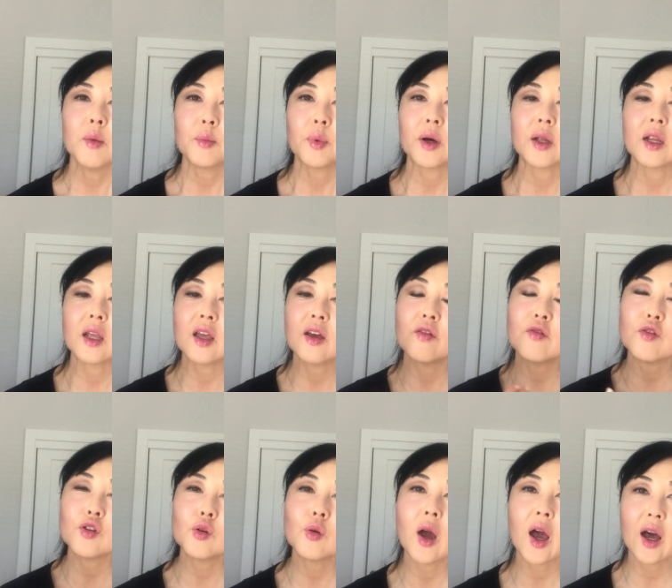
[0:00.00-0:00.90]
but
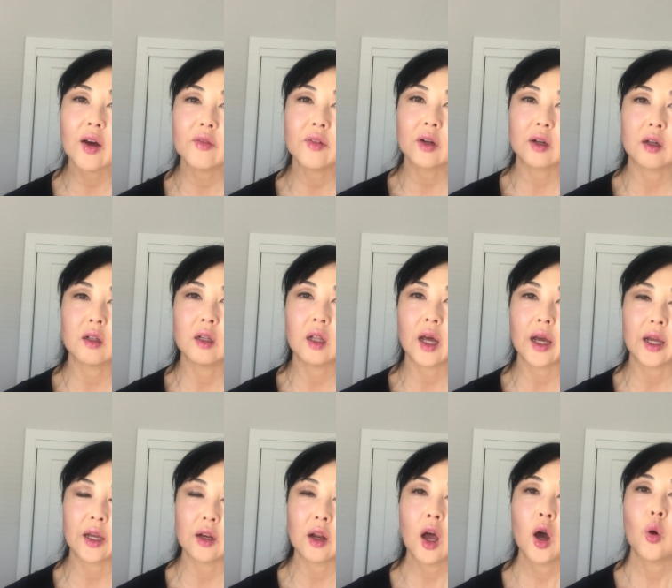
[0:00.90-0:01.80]
if you have a
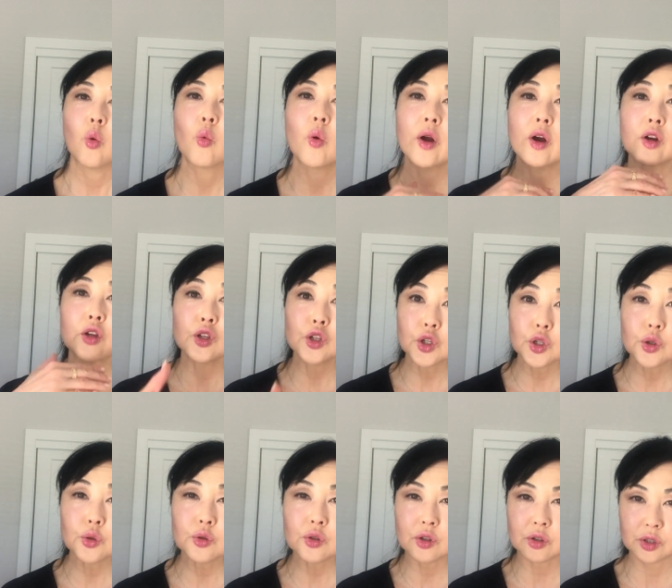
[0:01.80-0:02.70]
client where
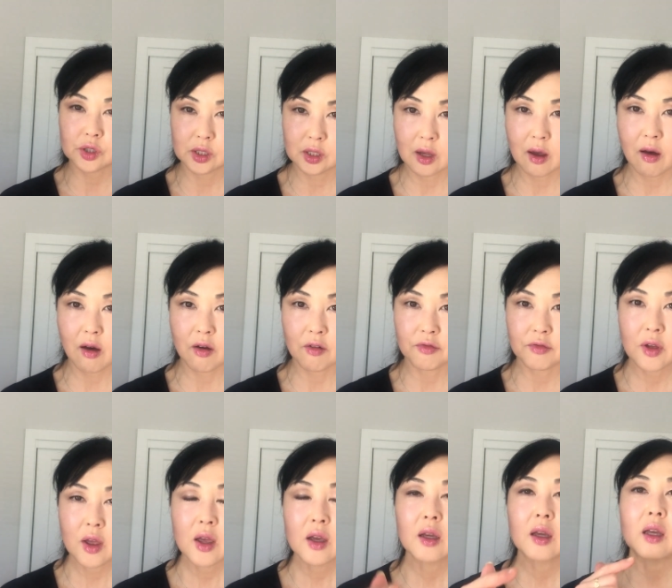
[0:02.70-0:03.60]
you yourself
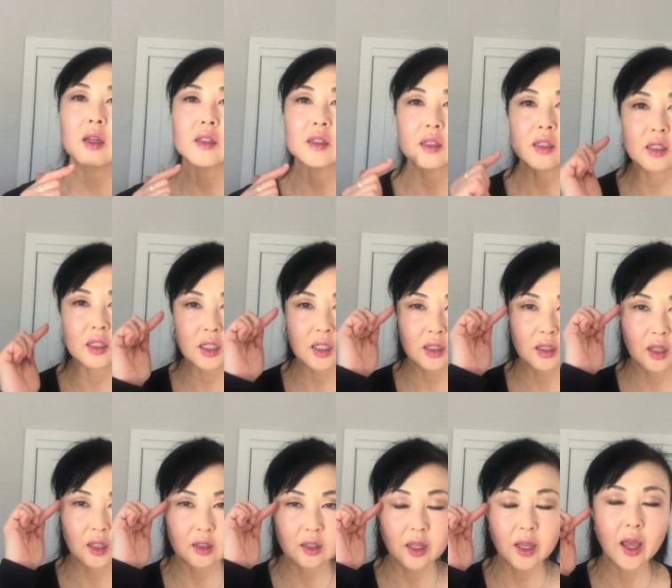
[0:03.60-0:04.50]
can see
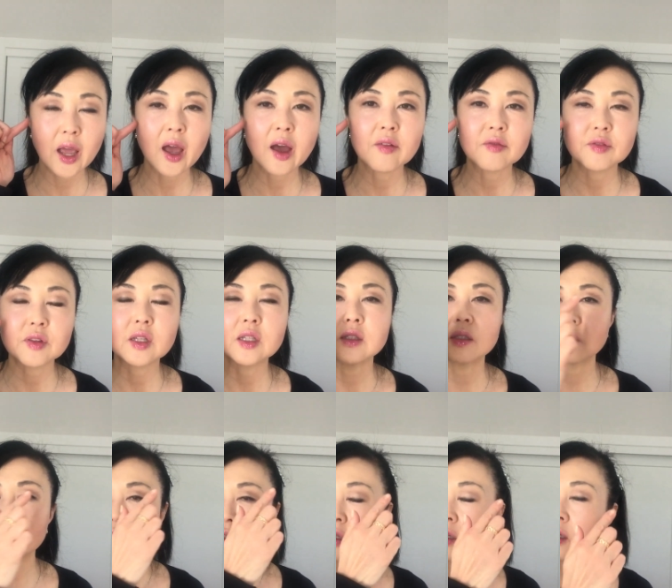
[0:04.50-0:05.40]
that they have
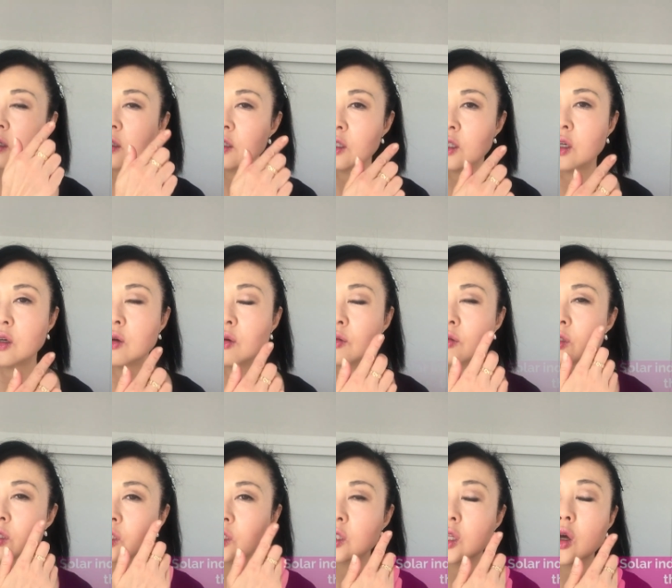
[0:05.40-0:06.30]
these you know
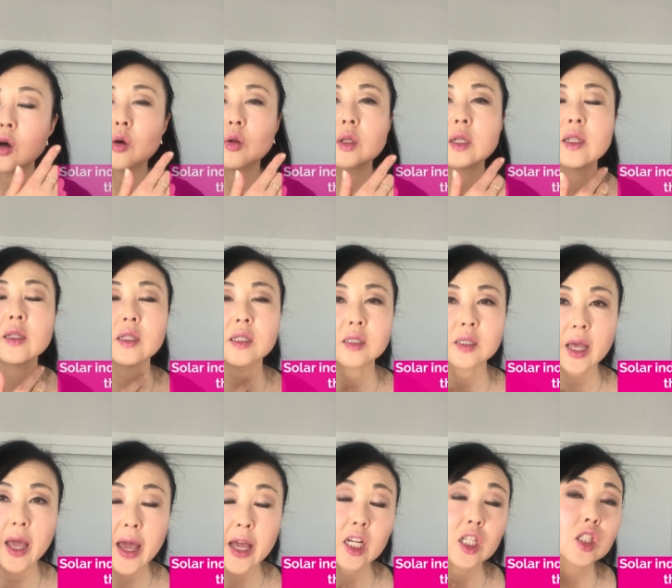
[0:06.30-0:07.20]
slowly these
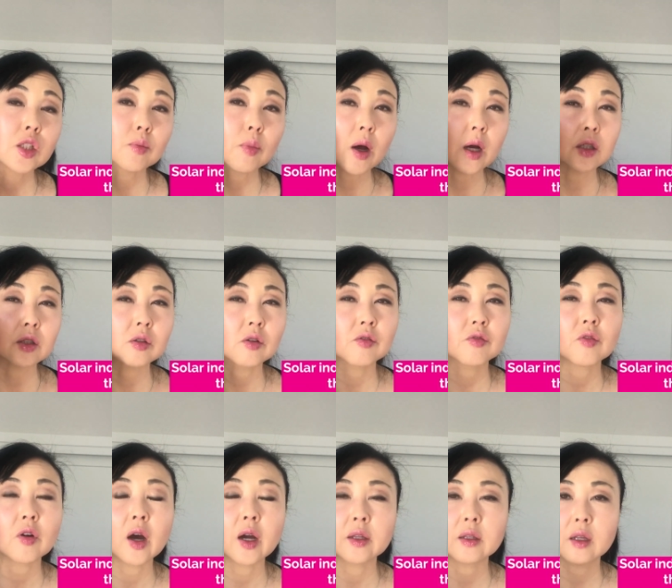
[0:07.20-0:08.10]
age spots or
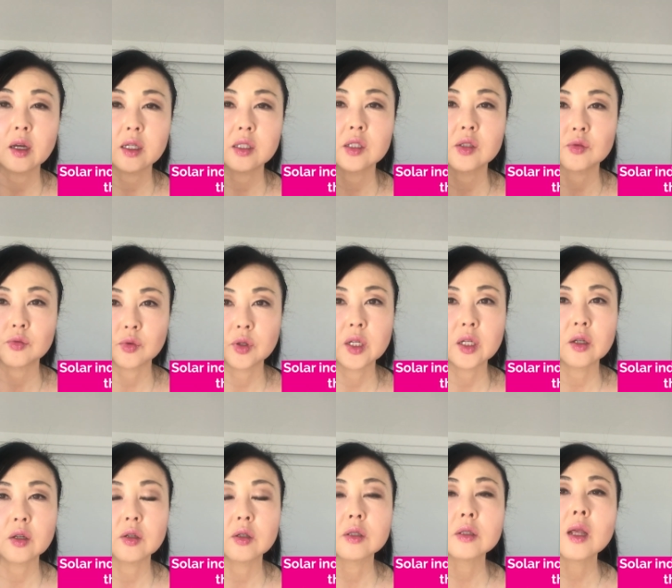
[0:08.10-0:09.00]
fine lines and
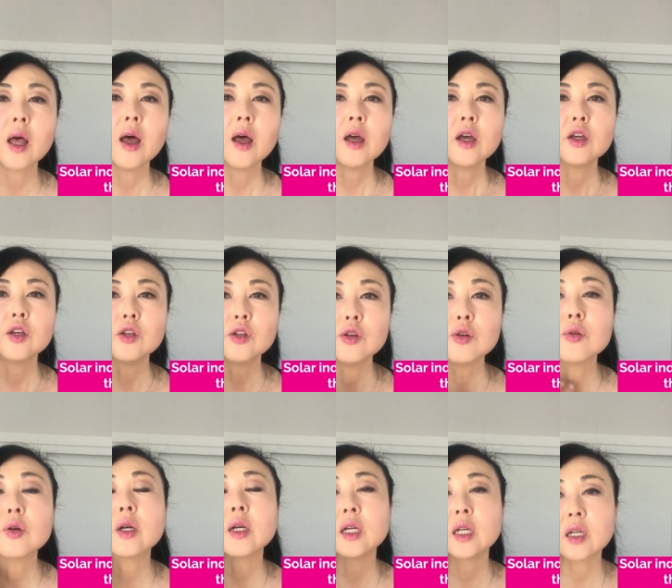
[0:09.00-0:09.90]
wrinkles
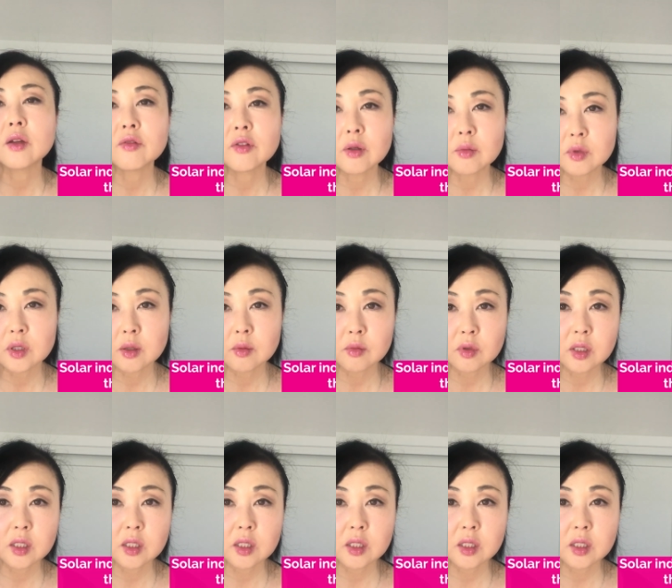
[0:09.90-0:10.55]
you can give them some